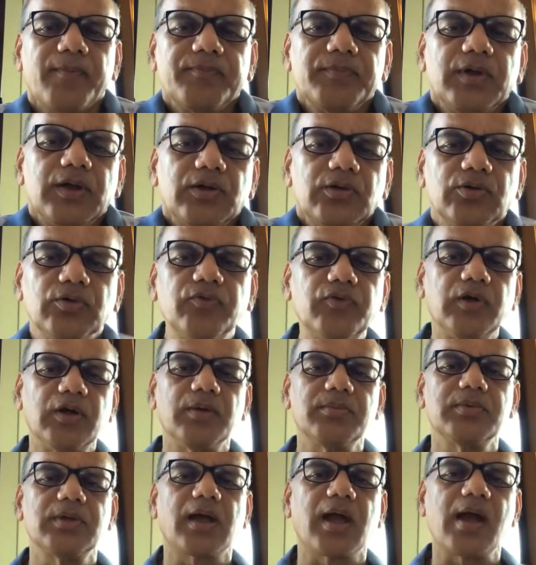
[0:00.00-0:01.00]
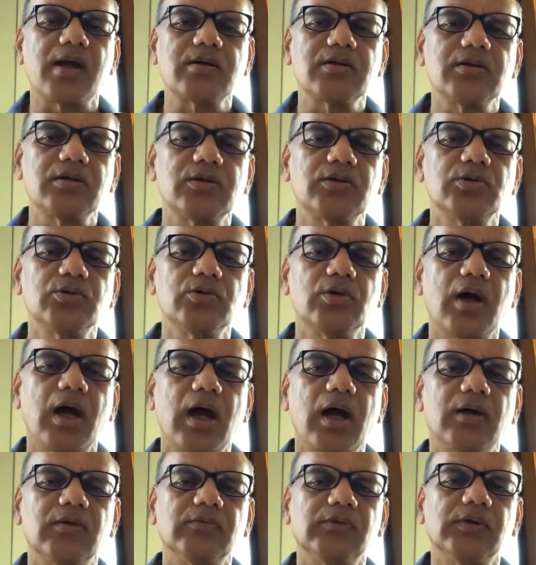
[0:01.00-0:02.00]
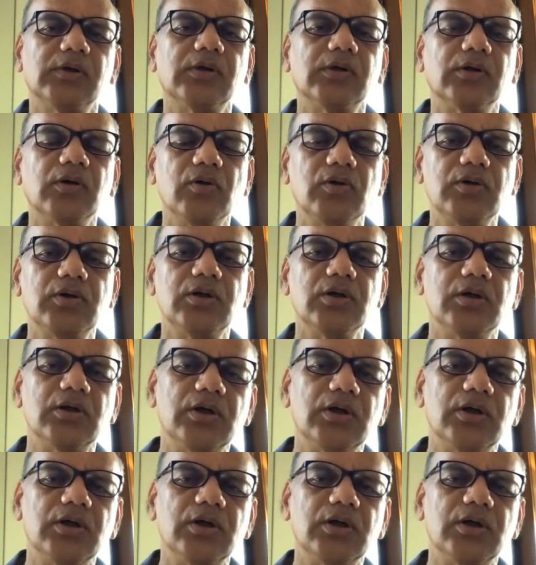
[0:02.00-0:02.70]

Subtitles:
then to fill up the crater you have a good